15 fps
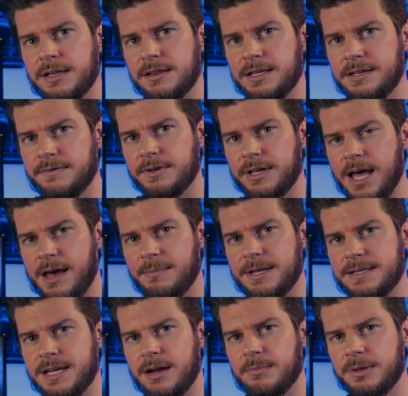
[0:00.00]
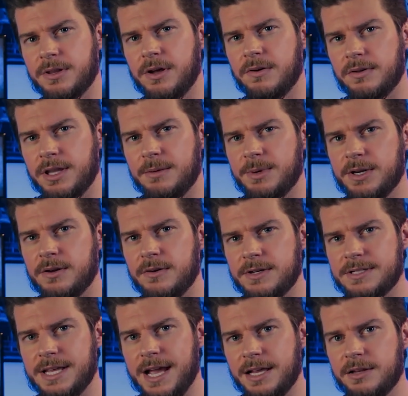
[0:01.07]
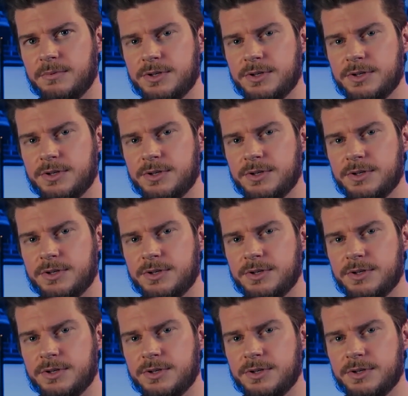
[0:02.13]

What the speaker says: leave a comment down below and let me know exactly